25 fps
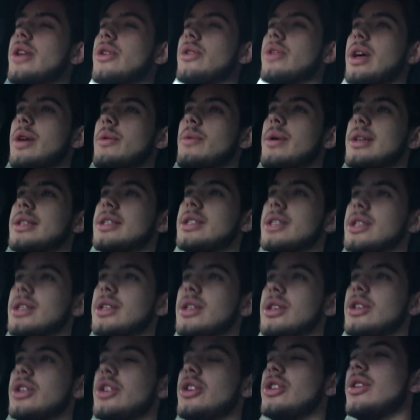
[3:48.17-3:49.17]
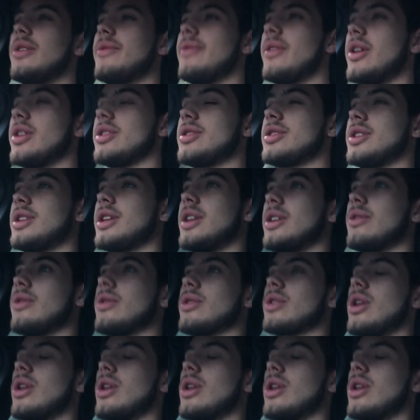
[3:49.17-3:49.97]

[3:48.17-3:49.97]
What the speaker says: or they went to university or